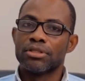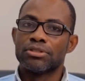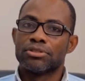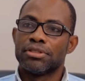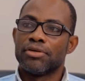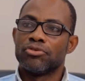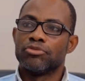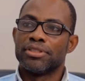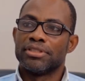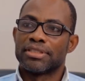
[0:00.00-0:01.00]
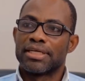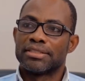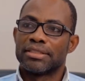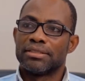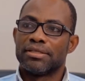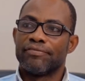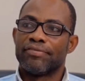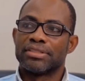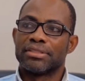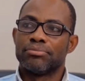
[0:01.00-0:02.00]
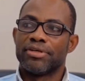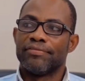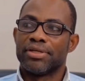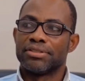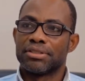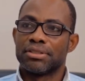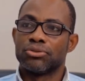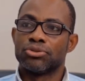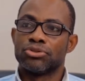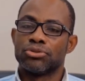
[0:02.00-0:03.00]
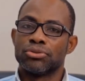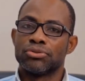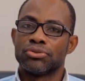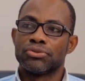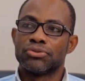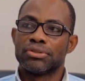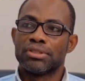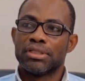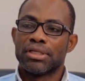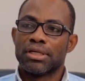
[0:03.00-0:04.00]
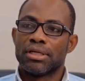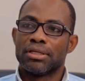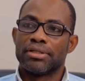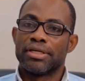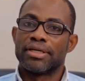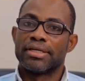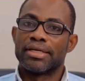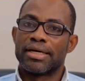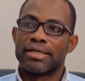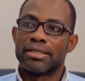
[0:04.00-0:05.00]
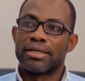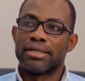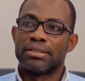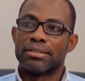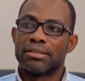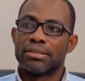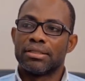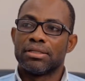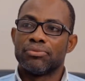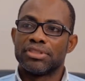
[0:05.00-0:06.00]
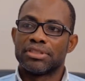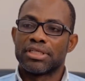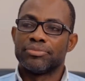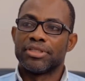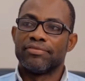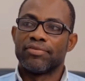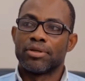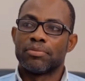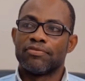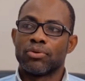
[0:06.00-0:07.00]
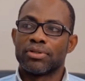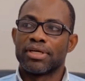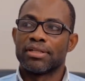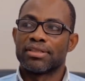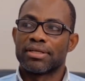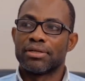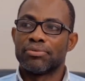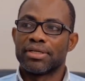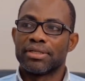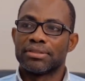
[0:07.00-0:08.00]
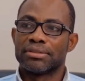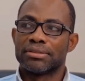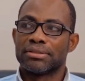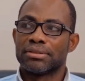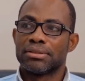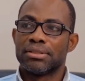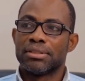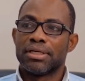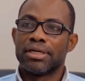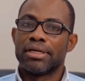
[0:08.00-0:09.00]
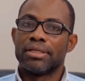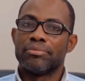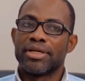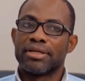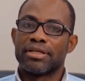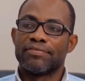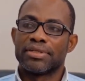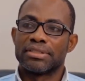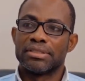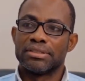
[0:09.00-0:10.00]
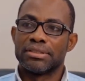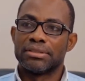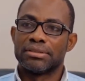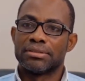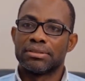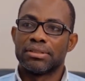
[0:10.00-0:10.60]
Today we'll be discussing infection prevention and control and a guideline which has been developed for healthcare workers and medical facilities.